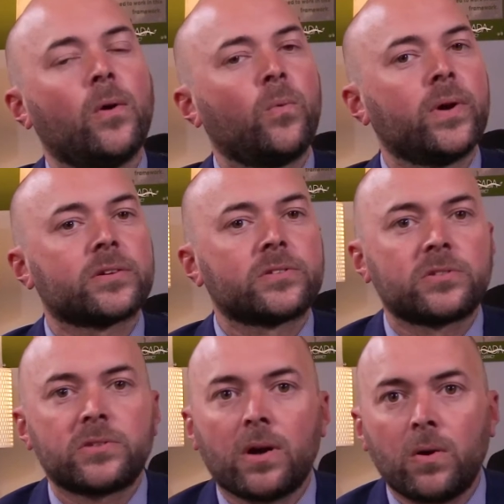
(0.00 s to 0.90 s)
We are
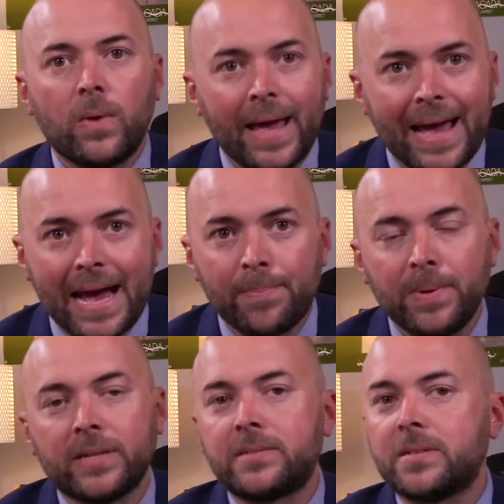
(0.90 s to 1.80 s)
so
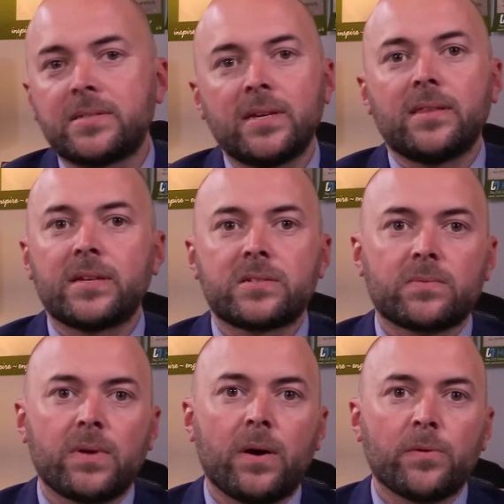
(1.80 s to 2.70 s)
happy to see this
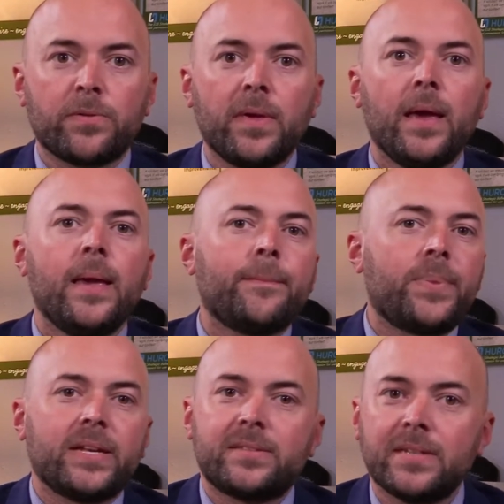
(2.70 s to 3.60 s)
growth,
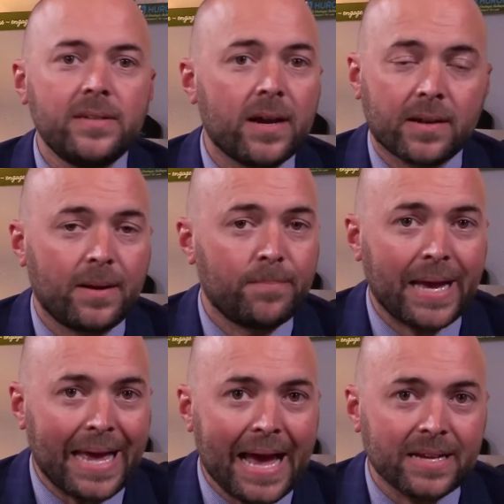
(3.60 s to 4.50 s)
but it did not come by
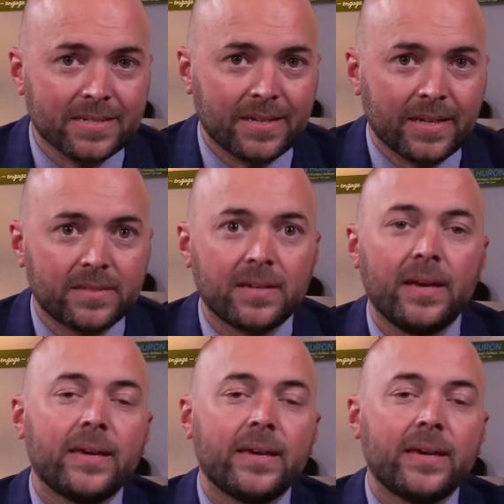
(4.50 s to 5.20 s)
accident.